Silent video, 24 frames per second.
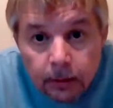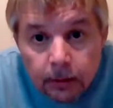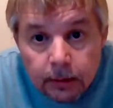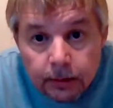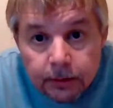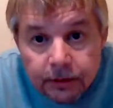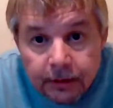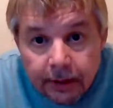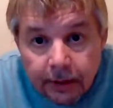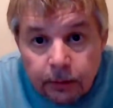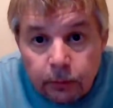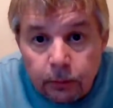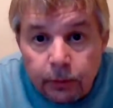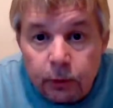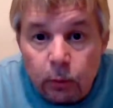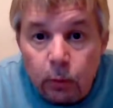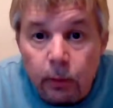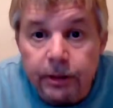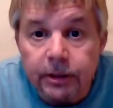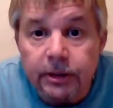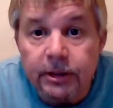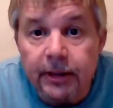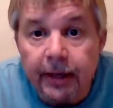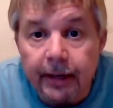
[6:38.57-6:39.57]
January
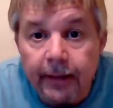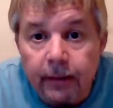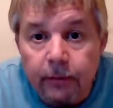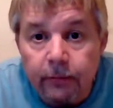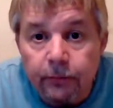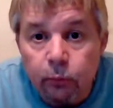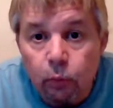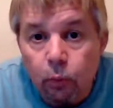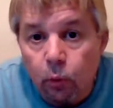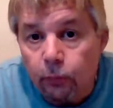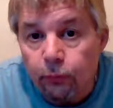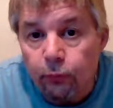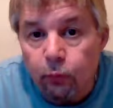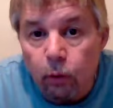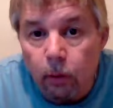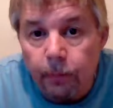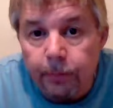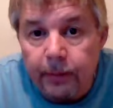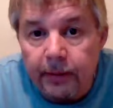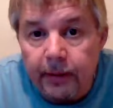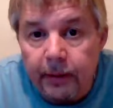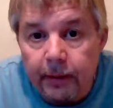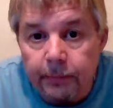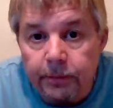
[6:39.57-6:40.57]
22nd, 4:04
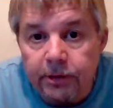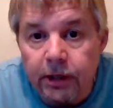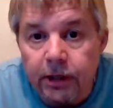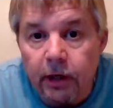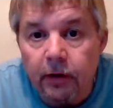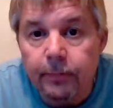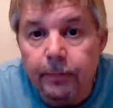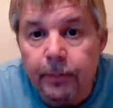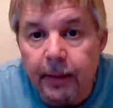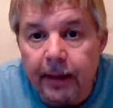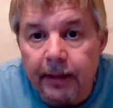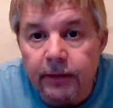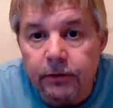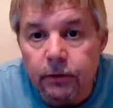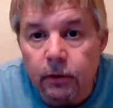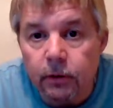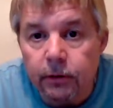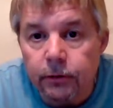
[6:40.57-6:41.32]
p.m., Sheriff Baxter,